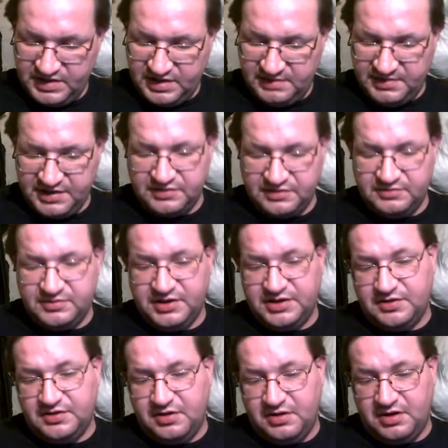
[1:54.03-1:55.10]
I'm not going to read
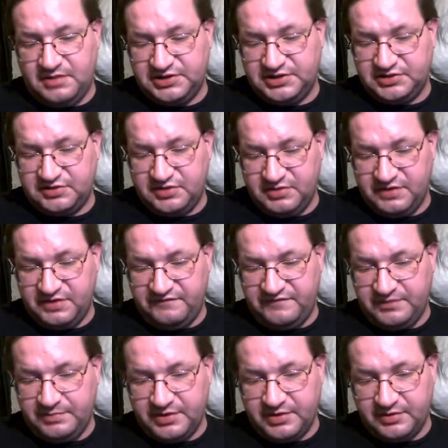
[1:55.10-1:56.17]
it all. I'm just going to read a
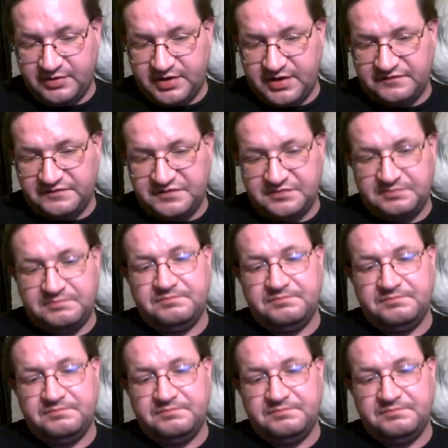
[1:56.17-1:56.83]
few paragraphs.